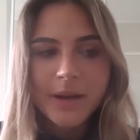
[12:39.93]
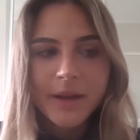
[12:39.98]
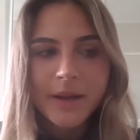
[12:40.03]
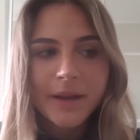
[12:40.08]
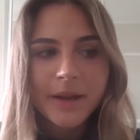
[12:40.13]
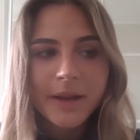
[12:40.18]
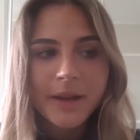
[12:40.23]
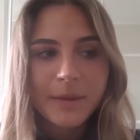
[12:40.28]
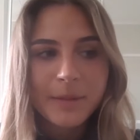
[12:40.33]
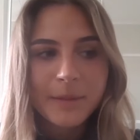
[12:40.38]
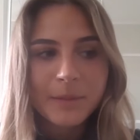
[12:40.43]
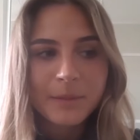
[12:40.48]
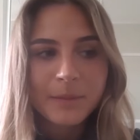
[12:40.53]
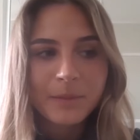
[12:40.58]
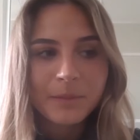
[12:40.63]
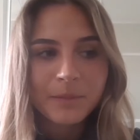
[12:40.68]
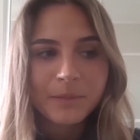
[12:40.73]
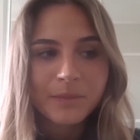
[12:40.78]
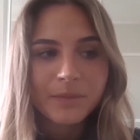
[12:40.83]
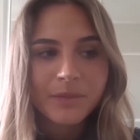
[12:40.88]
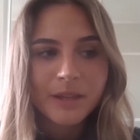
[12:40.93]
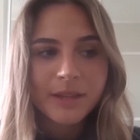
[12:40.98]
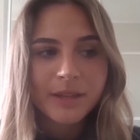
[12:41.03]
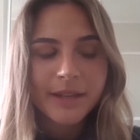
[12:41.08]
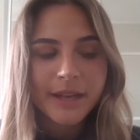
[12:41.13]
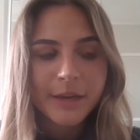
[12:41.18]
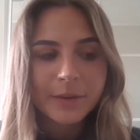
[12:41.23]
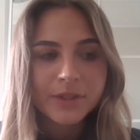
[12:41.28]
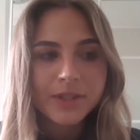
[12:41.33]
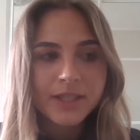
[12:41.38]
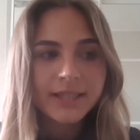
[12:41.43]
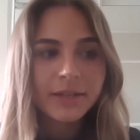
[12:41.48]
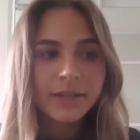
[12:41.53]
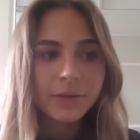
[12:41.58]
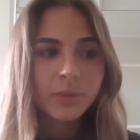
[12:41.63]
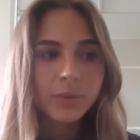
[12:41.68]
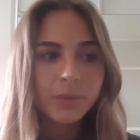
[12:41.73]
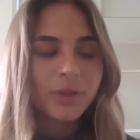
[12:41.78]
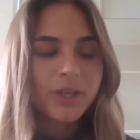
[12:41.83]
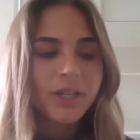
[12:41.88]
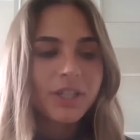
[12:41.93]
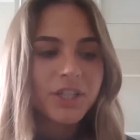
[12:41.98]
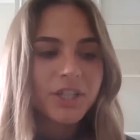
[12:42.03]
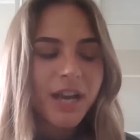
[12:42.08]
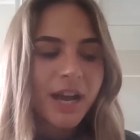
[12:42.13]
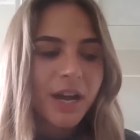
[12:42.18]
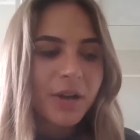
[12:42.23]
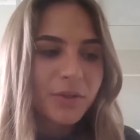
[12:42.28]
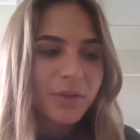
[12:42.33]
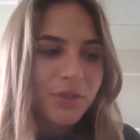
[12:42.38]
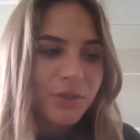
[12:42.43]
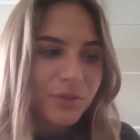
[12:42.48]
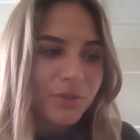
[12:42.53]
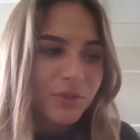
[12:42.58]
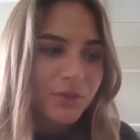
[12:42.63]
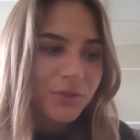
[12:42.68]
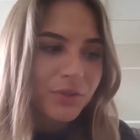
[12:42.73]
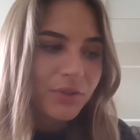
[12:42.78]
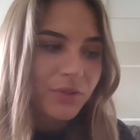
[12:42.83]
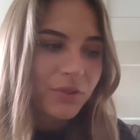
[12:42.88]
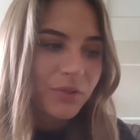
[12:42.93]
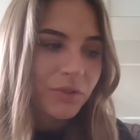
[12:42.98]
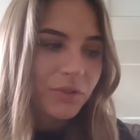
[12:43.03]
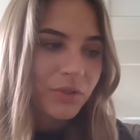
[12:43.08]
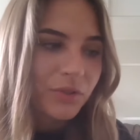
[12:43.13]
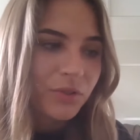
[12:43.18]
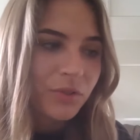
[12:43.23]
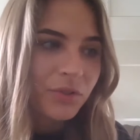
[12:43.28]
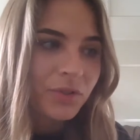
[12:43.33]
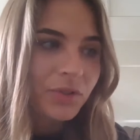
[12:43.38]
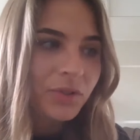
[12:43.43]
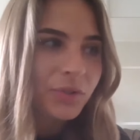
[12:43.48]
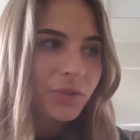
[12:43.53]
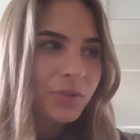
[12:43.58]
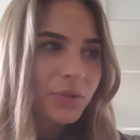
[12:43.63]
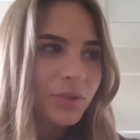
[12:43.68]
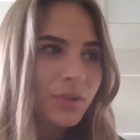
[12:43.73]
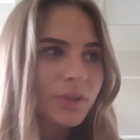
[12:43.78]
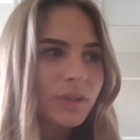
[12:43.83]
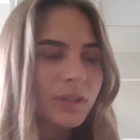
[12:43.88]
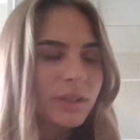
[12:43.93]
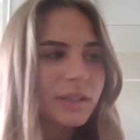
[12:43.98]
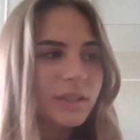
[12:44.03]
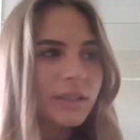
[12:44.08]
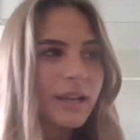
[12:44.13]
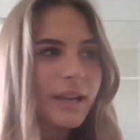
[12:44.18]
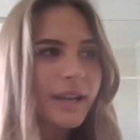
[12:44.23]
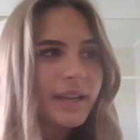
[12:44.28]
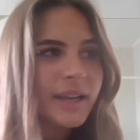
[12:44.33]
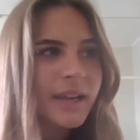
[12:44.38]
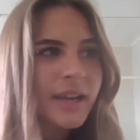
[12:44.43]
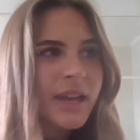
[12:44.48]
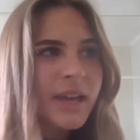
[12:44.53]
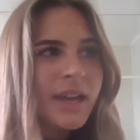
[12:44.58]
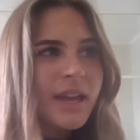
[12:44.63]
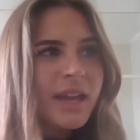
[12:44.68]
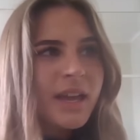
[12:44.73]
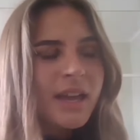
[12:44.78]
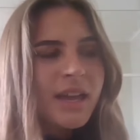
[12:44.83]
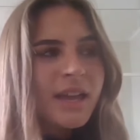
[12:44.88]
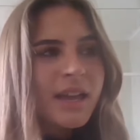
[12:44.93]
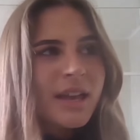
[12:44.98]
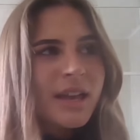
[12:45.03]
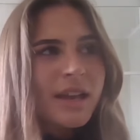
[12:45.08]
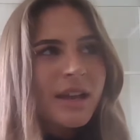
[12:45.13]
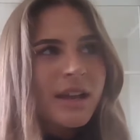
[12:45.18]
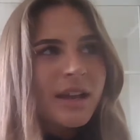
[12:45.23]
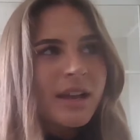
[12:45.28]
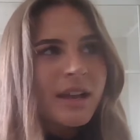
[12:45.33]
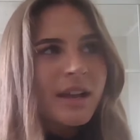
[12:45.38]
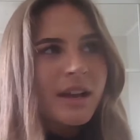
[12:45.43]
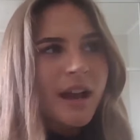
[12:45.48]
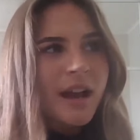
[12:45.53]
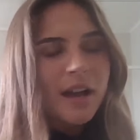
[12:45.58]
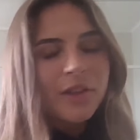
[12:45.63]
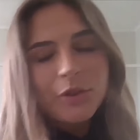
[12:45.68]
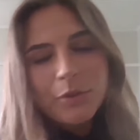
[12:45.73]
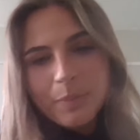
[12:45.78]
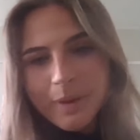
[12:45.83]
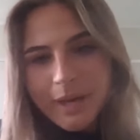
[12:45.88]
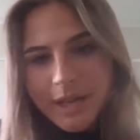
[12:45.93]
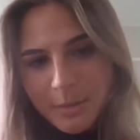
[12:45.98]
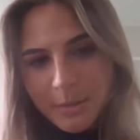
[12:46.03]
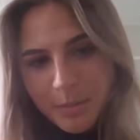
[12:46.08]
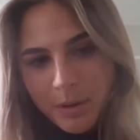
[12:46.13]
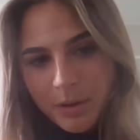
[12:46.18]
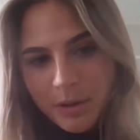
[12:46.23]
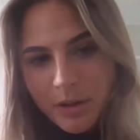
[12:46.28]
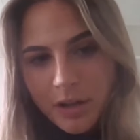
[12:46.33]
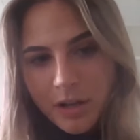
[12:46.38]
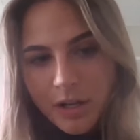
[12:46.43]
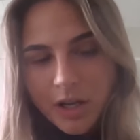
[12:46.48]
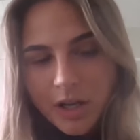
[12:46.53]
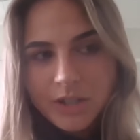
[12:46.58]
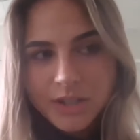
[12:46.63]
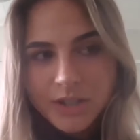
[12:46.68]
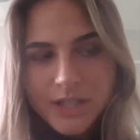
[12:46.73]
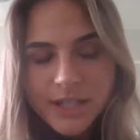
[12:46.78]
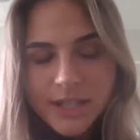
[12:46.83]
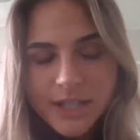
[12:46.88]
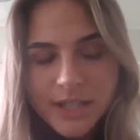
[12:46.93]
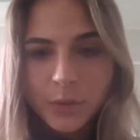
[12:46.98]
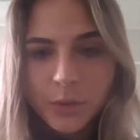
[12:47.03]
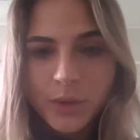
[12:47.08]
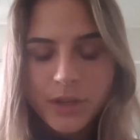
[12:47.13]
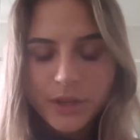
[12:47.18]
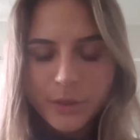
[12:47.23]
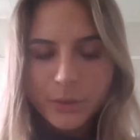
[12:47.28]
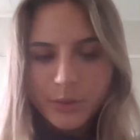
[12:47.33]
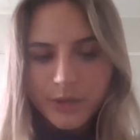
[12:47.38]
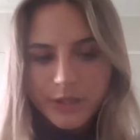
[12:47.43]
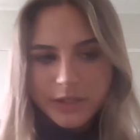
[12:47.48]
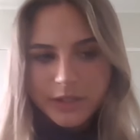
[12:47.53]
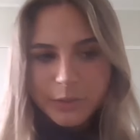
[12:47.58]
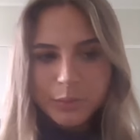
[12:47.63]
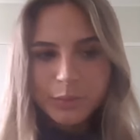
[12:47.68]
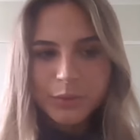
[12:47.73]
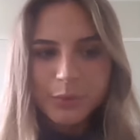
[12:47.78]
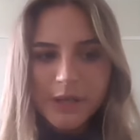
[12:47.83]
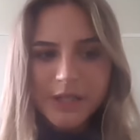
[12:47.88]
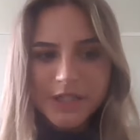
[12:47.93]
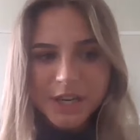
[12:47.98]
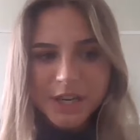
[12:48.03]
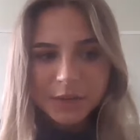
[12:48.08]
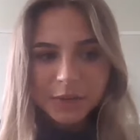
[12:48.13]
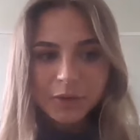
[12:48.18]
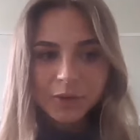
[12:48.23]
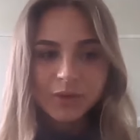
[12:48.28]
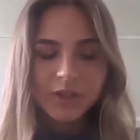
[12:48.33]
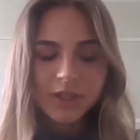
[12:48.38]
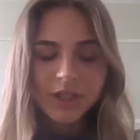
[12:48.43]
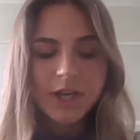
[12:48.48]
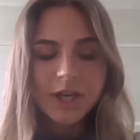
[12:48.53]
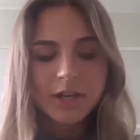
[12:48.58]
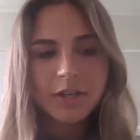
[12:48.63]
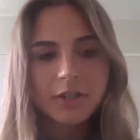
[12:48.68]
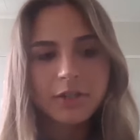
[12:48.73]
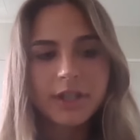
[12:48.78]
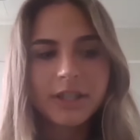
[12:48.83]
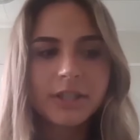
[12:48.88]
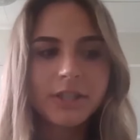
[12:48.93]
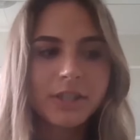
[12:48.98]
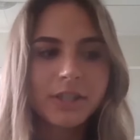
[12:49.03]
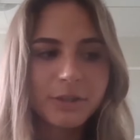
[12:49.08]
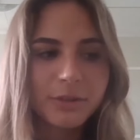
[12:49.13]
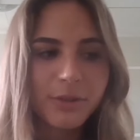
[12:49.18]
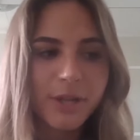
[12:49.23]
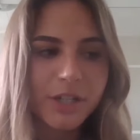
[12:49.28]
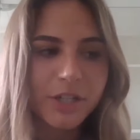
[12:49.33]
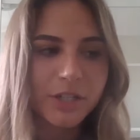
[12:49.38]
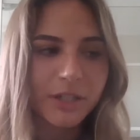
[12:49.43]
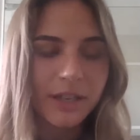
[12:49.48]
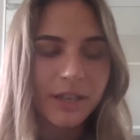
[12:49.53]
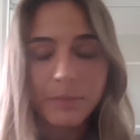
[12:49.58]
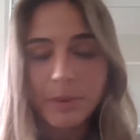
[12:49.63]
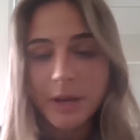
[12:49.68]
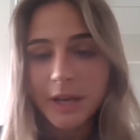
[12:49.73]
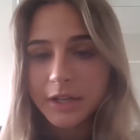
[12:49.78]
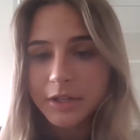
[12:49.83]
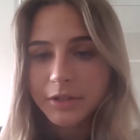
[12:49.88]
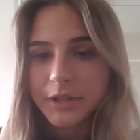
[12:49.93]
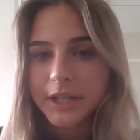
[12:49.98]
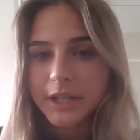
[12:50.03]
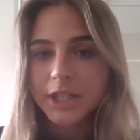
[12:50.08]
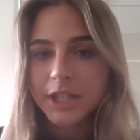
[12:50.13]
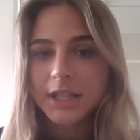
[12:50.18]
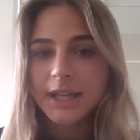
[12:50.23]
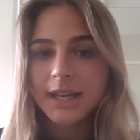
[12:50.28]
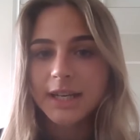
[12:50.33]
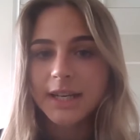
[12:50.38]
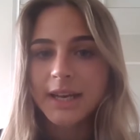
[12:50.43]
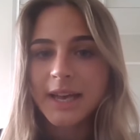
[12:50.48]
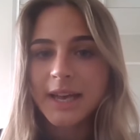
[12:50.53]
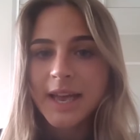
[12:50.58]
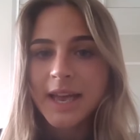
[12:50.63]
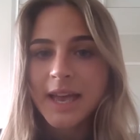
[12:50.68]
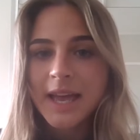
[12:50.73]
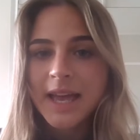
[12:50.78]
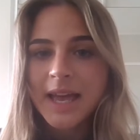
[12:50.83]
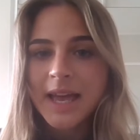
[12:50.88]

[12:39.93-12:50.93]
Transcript: Um, like I would say that we reach out to to like other people on, on TikTok. We we we reach out to the younger generation, like my generation, and